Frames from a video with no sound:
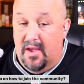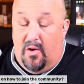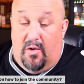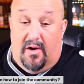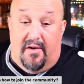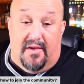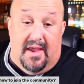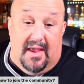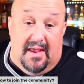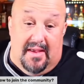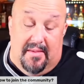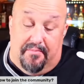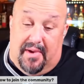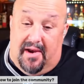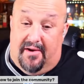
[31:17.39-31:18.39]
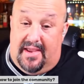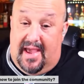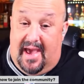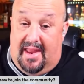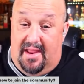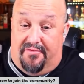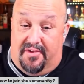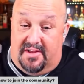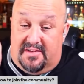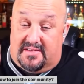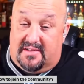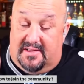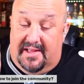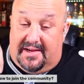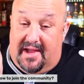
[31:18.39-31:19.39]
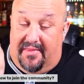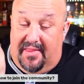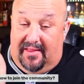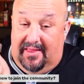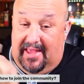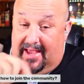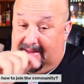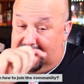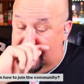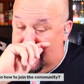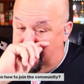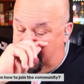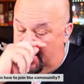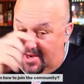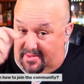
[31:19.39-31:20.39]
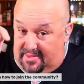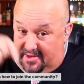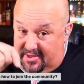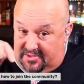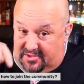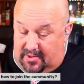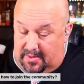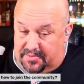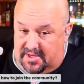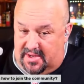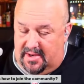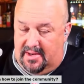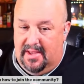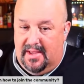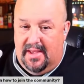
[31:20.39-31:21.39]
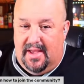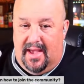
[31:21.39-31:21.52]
or better yet, if you just click on the link that I put in the description,